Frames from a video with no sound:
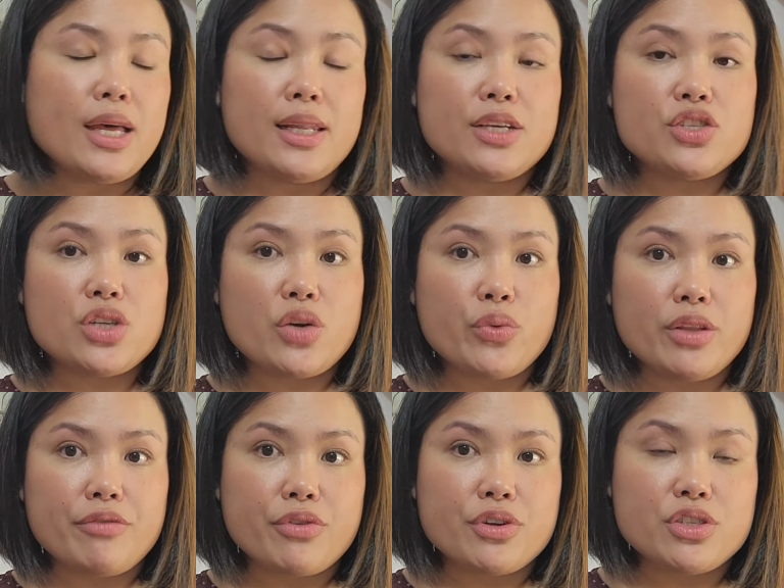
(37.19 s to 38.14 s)
Let's start with
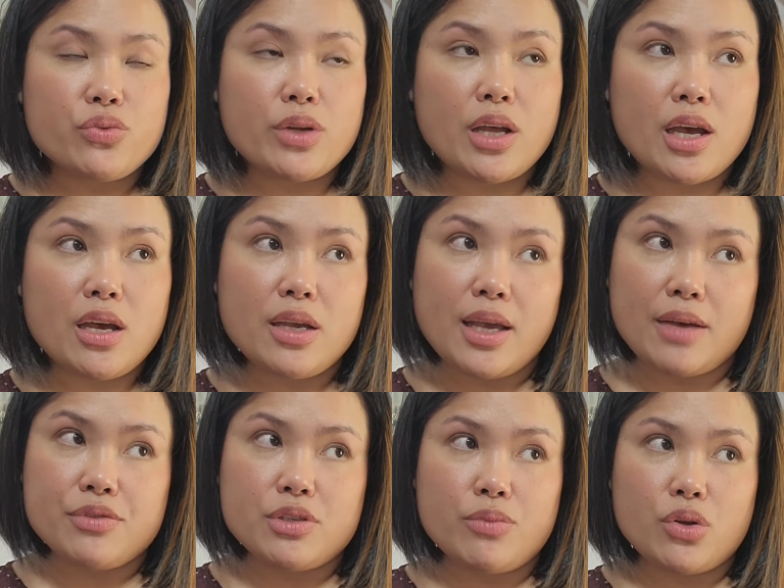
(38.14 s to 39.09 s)
the first one. I
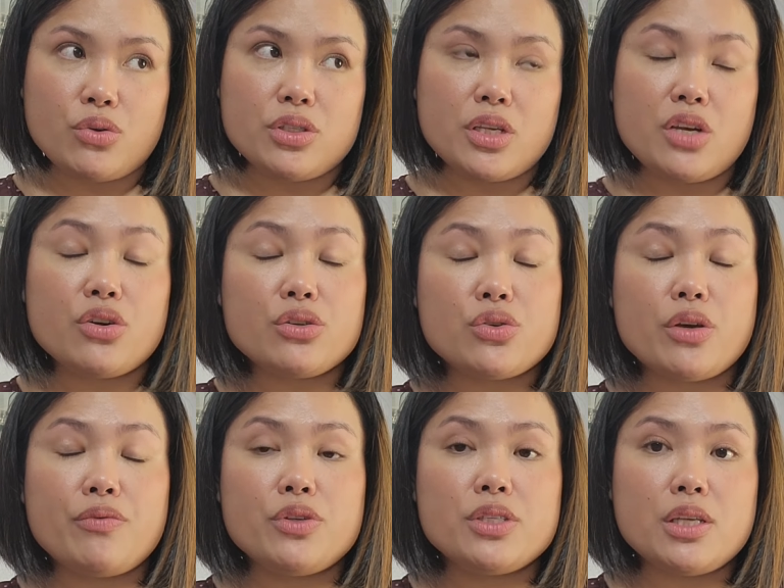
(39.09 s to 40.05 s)
have some notes here, so
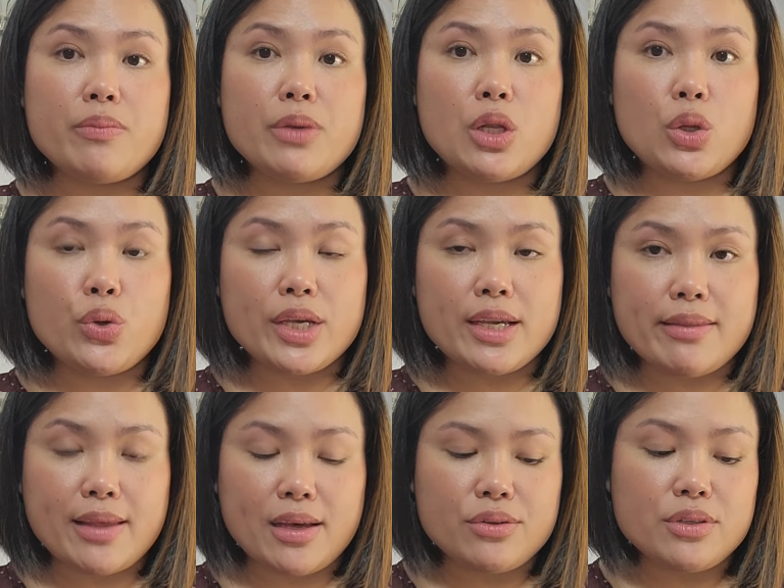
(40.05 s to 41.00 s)
if you see me
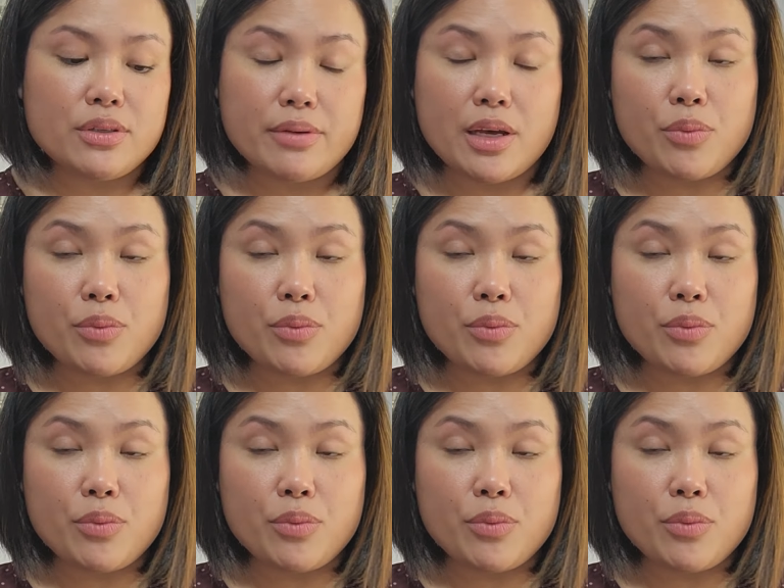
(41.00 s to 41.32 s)
looking down,